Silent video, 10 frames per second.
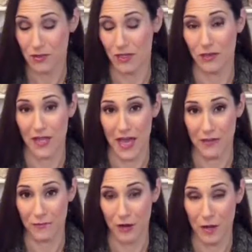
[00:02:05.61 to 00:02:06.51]
You can look at
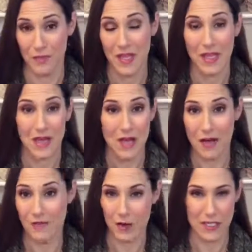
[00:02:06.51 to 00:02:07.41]
it from
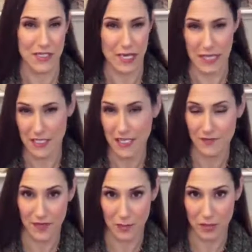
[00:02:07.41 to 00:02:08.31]
a very
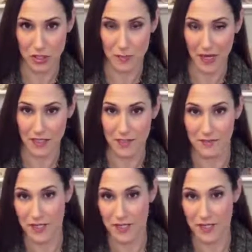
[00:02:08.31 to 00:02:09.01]
scientific perspective.